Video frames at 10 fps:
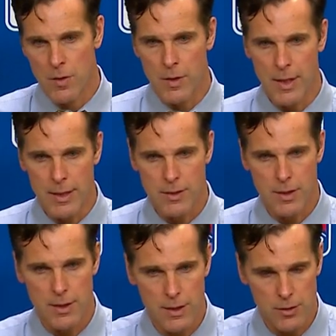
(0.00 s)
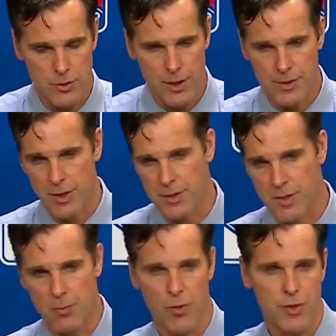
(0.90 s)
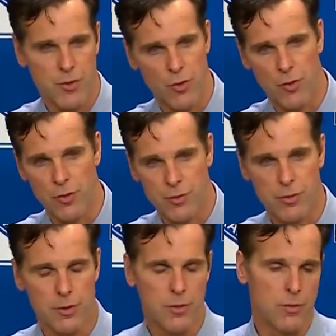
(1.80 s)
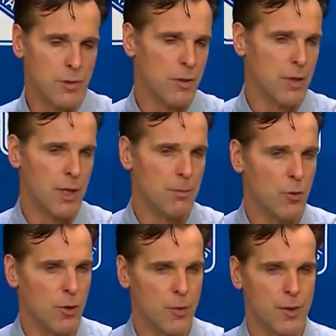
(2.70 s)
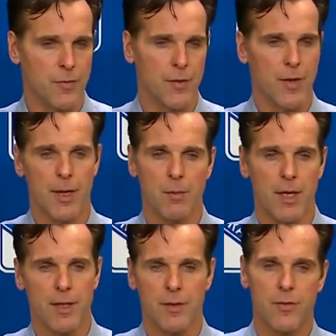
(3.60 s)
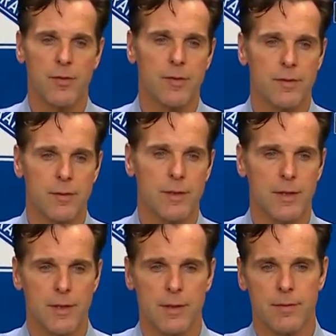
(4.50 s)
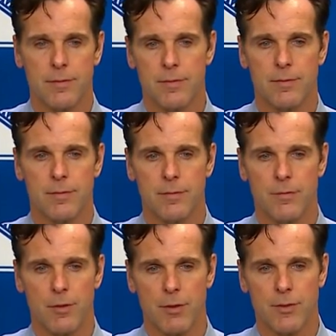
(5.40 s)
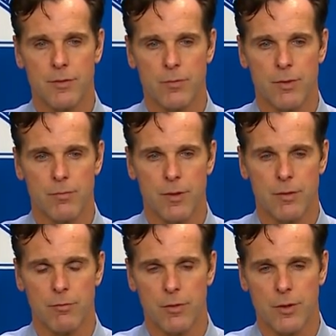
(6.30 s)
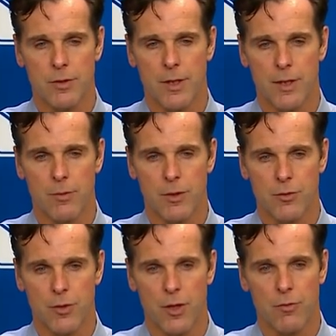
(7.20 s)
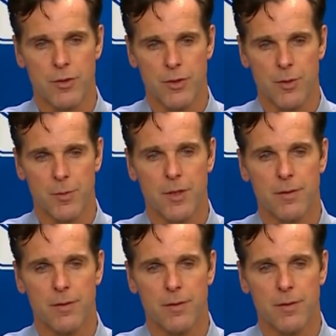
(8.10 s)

Yeah, he's got. Looks like he's got a separated shoulder, so we'll know a lot more what the timeline is for the rest. What it looks like and what his recovery is going to be.